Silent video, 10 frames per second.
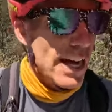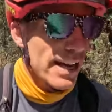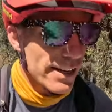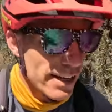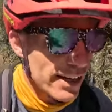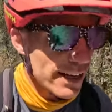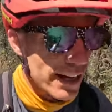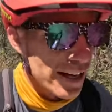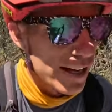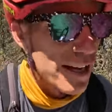And
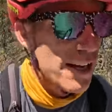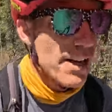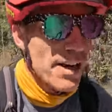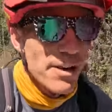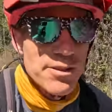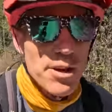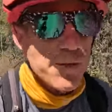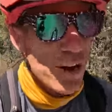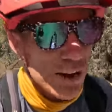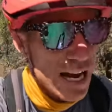
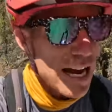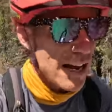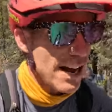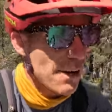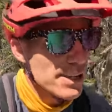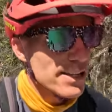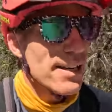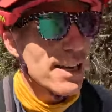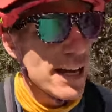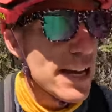so far, yeah, I would
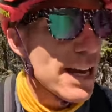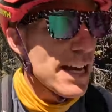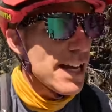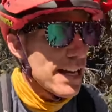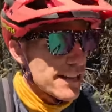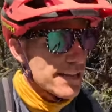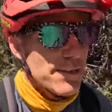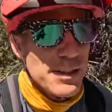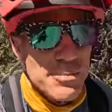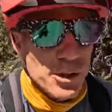say it's
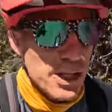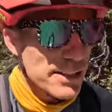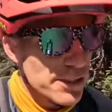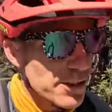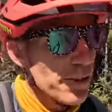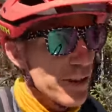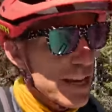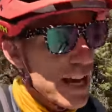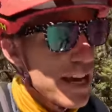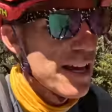definitely more technical
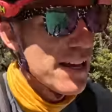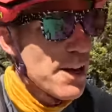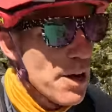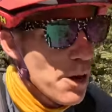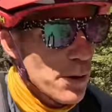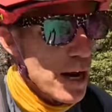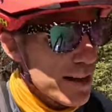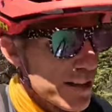than what I